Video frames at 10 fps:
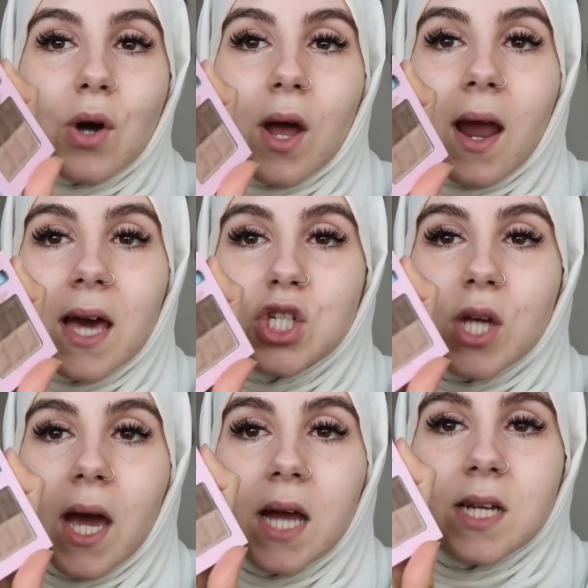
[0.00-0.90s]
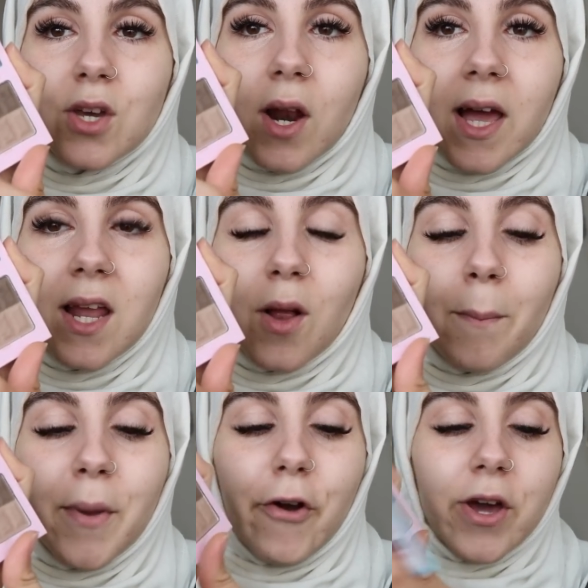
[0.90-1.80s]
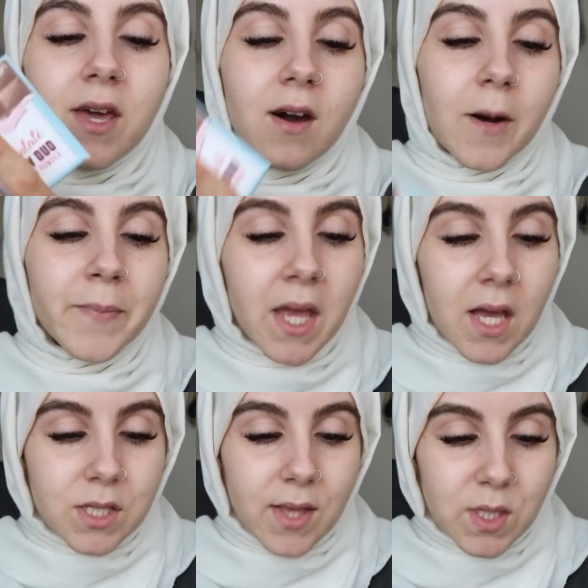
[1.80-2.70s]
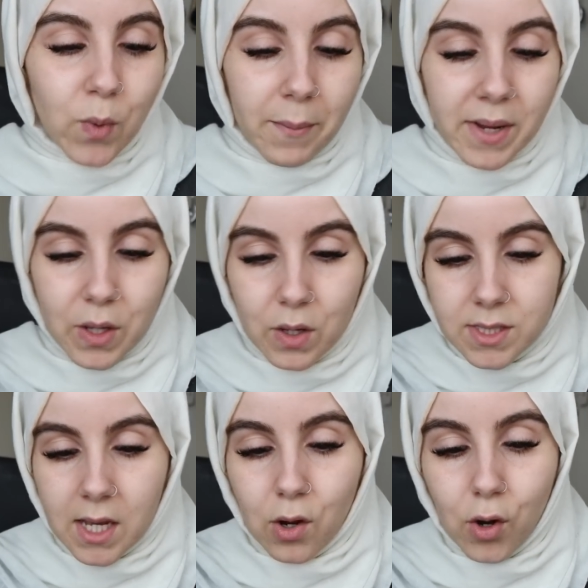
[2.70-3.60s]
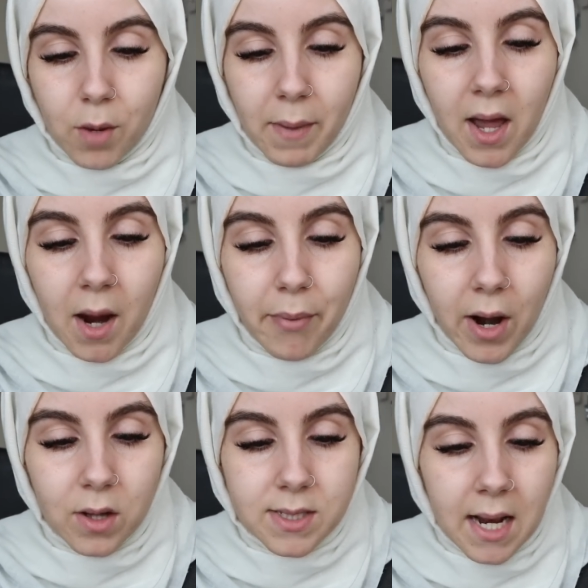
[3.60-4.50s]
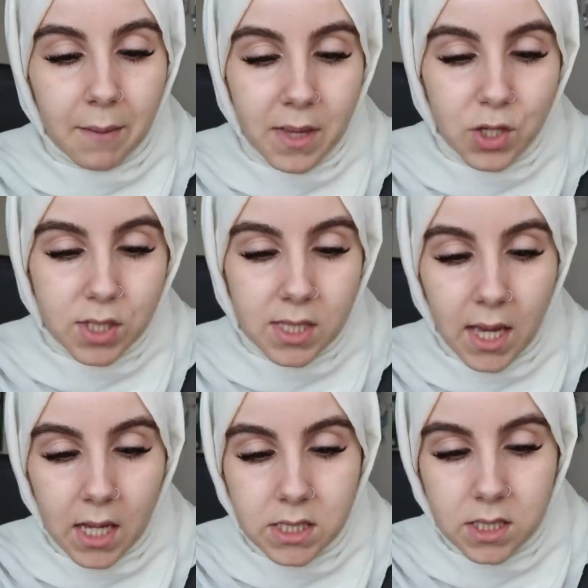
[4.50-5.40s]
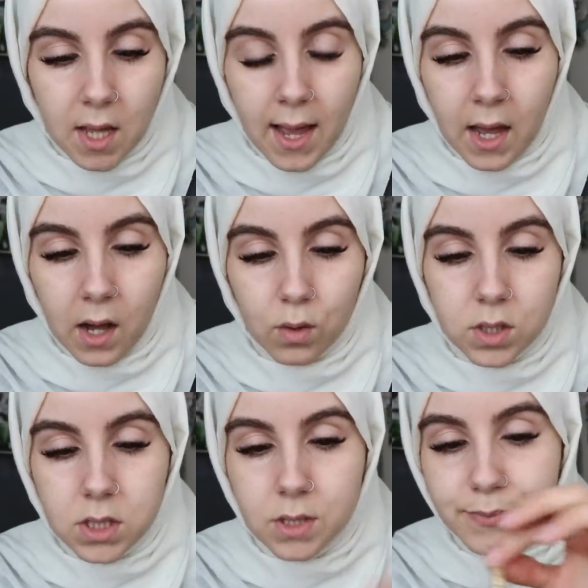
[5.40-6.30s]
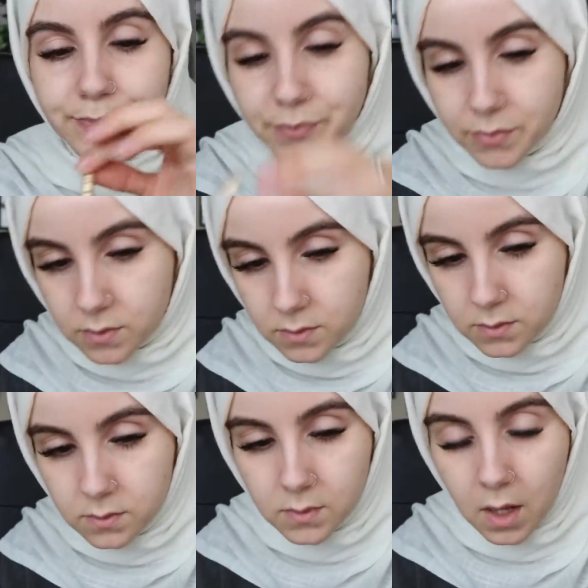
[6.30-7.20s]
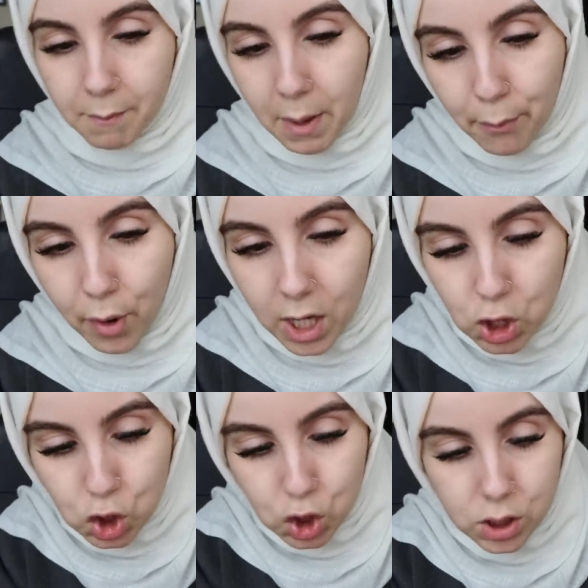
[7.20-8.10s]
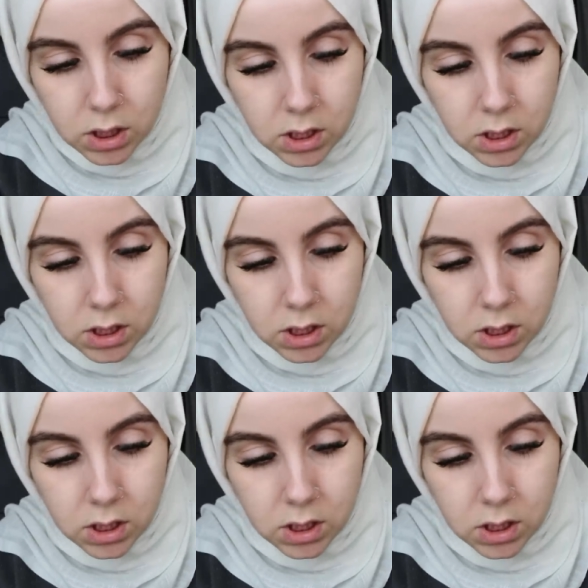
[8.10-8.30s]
got a light shade, and you've got like a little mirror here. So that's what I've been using on my eyebrows. Let me just get out my brush,